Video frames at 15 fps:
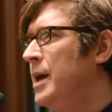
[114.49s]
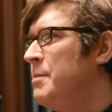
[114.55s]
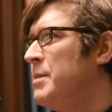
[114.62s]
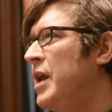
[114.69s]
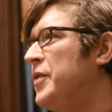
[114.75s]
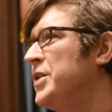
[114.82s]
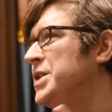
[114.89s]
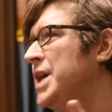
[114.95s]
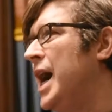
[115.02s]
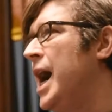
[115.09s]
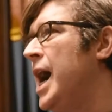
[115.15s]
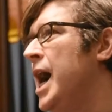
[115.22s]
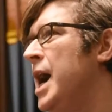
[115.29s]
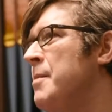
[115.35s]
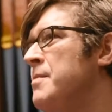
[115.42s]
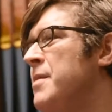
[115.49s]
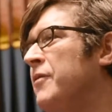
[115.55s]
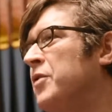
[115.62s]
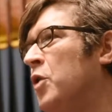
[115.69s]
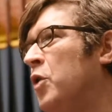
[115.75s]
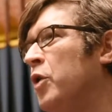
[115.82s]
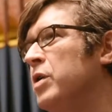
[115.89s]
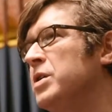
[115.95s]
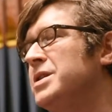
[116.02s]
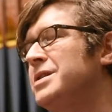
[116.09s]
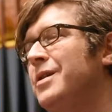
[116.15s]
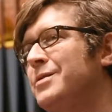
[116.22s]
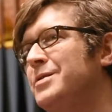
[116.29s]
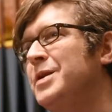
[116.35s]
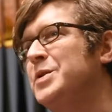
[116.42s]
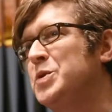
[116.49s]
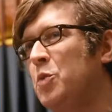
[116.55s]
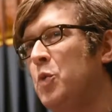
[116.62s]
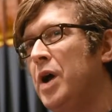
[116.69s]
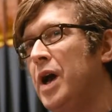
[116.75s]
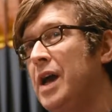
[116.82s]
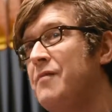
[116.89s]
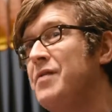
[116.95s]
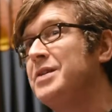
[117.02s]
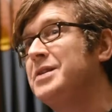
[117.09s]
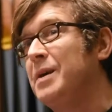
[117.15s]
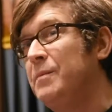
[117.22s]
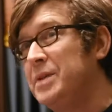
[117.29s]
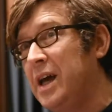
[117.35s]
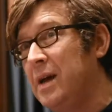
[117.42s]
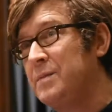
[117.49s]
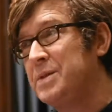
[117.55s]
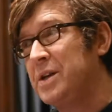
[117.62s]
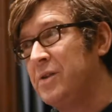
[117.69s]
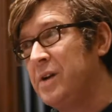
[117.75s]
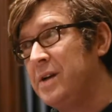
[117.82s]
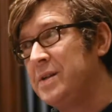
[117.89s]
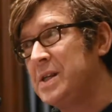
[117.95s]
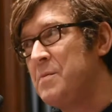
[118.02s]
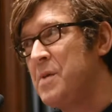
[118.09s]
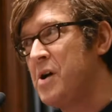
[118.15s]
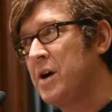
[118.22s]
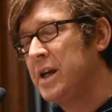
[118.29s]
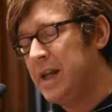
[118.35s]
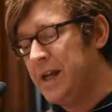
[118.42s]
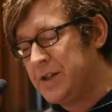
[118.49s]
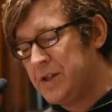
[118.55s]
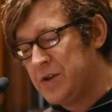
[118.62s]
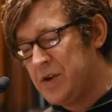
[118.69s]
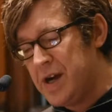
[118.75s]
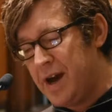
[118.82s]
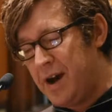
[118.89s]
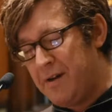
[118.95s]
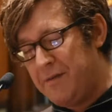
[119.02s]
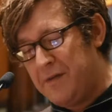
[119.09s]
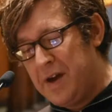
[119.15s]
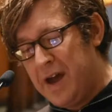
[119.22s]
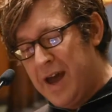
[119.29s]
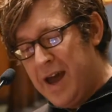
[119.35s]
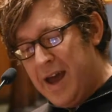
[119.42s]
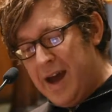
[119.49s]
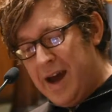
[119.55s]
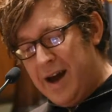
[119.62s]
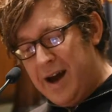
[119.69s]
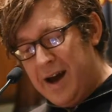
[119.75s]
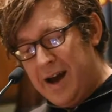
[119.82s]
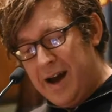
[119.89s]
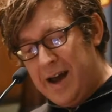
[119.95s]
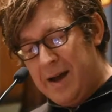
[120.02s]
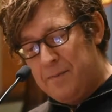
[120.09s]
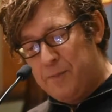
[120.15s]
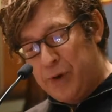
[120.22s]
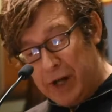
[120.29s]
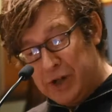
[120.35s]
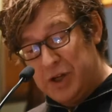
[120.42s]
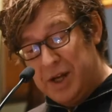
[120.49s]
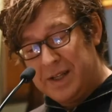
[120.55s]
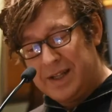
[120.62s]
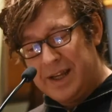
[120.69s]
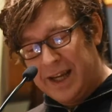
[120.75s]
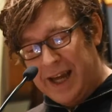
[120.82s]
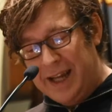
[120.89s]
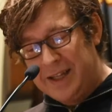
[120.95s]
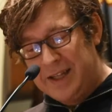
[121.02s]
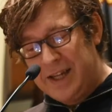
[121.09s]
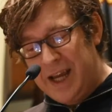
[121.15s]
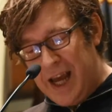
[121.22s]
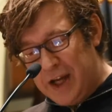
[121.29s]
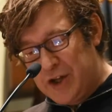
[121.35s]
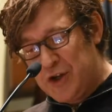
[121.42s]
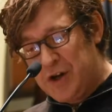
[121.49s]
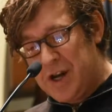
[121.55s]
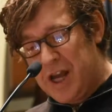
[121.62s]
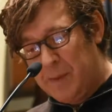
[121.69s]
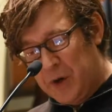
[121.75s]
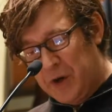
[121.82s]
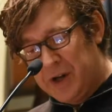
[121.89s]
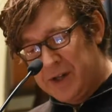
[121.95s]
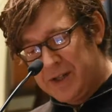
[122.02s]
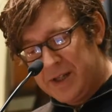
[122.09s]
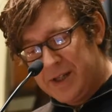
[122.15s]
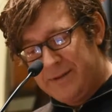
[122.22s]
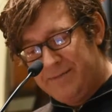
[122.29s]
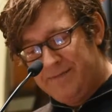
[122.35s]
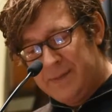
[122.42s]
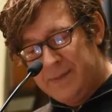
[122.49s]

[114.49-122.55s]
But at the time, of course, there's this wave, as sometimes there is in American history, of prejudice against Asian immigrants.